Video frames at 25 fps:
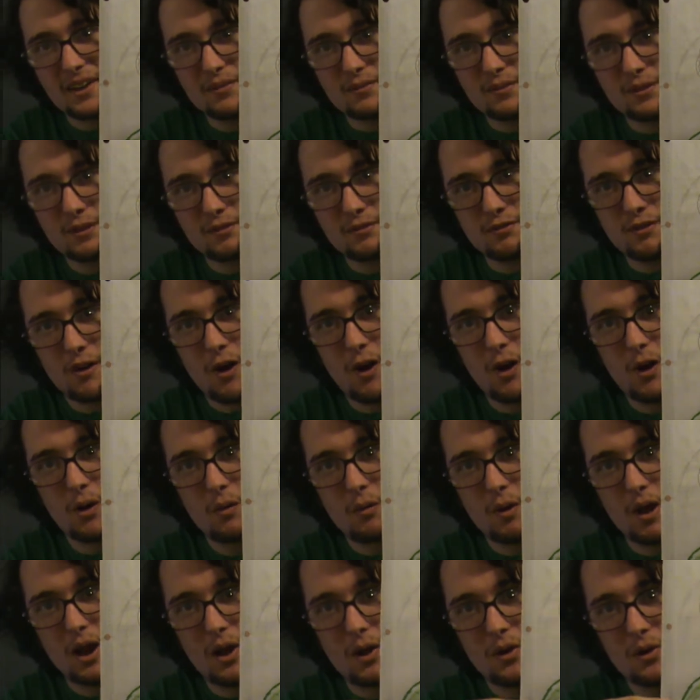of the far
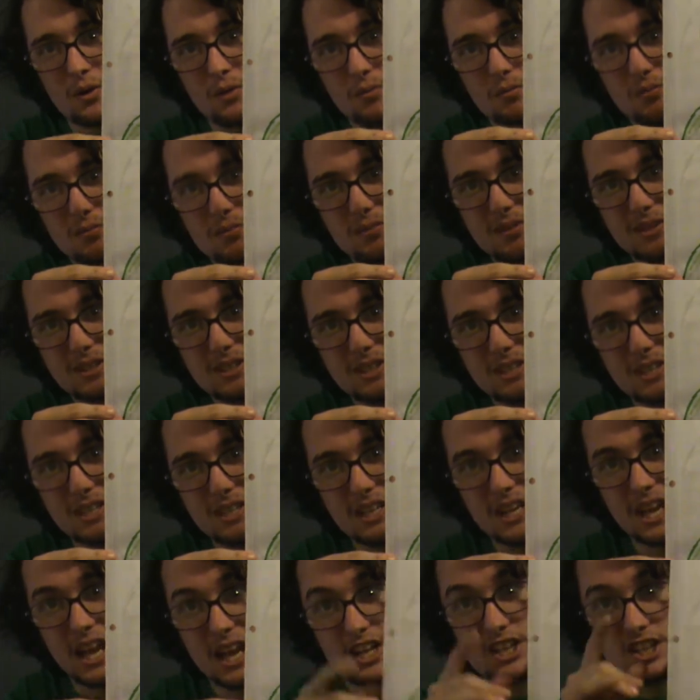realm.
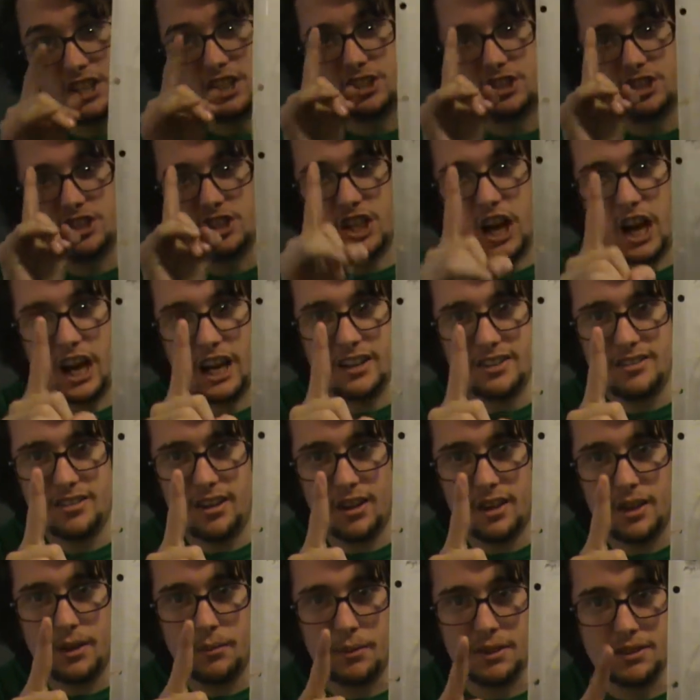And she's not a
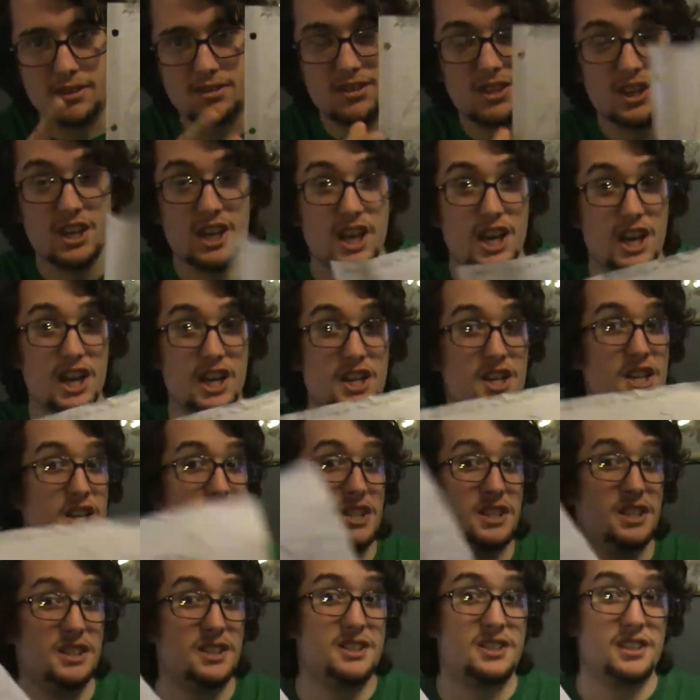succubus.
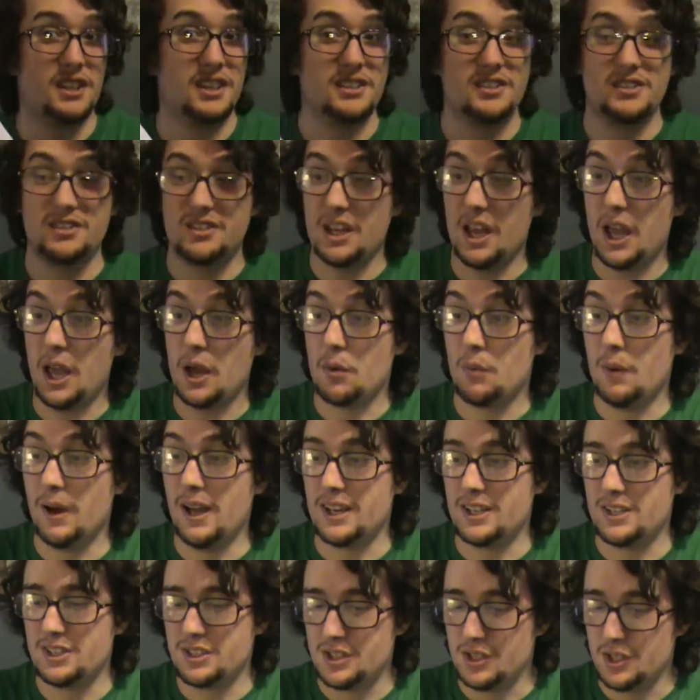She's just a
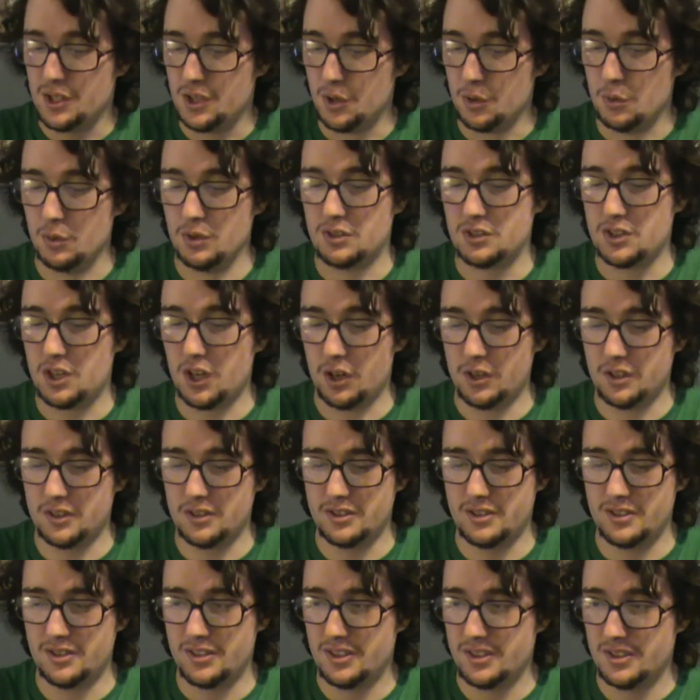witch who was
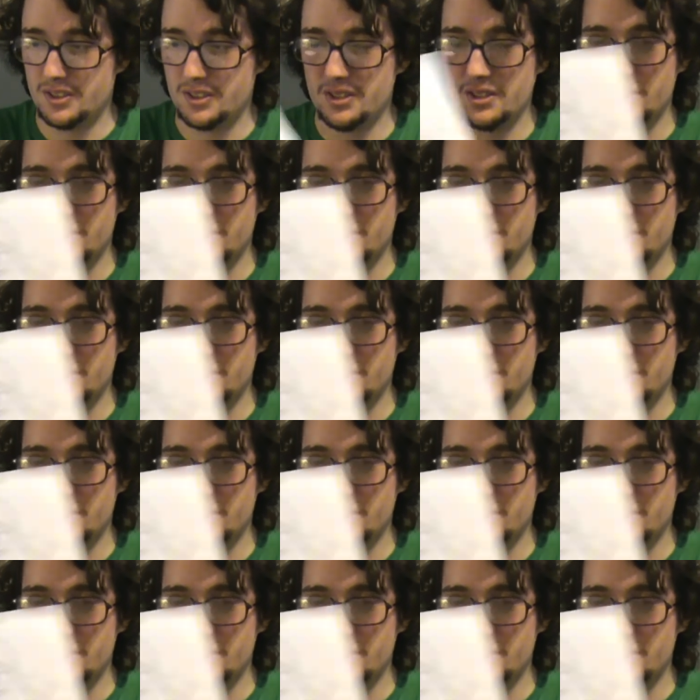cursed